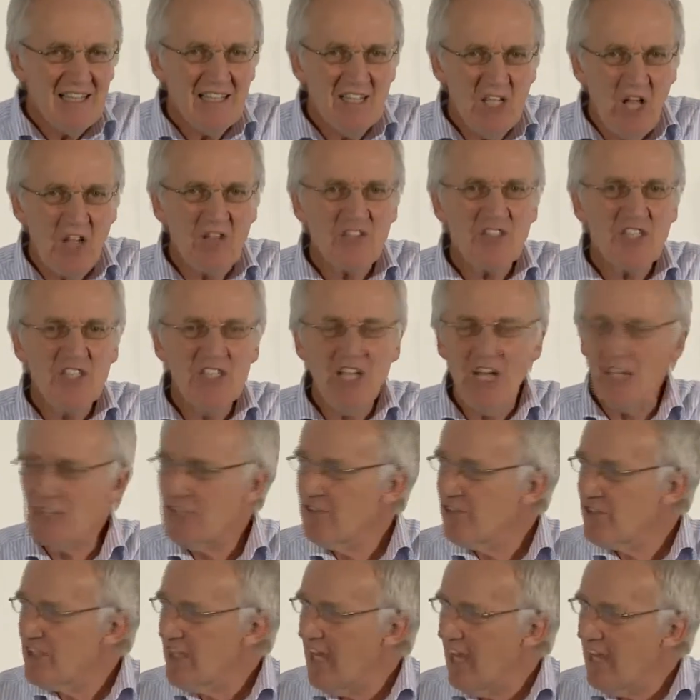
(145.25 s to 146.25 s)
Lots and
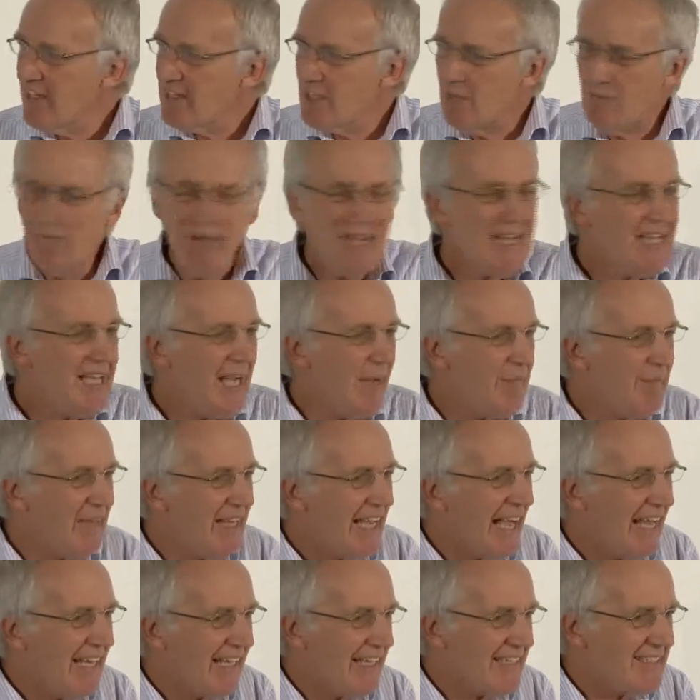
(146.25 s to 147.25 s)
lots of stars that make up the
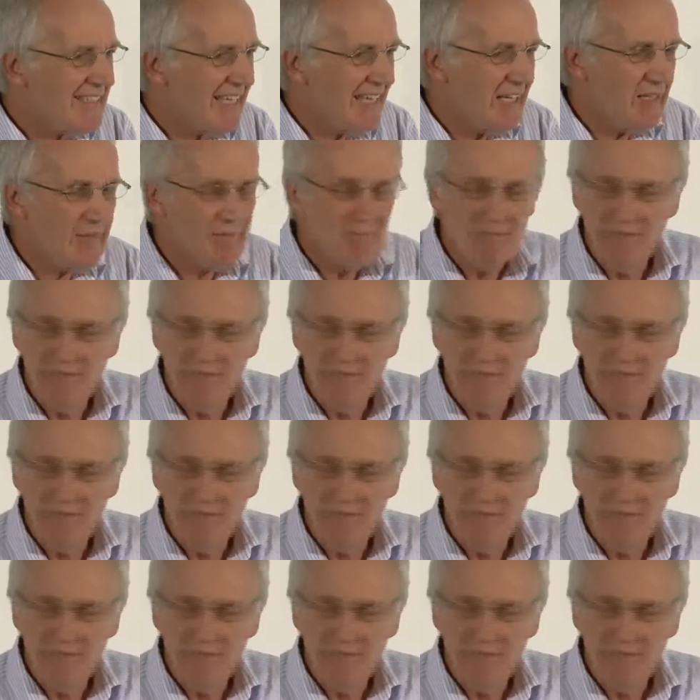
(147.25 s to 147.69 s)
galaxy.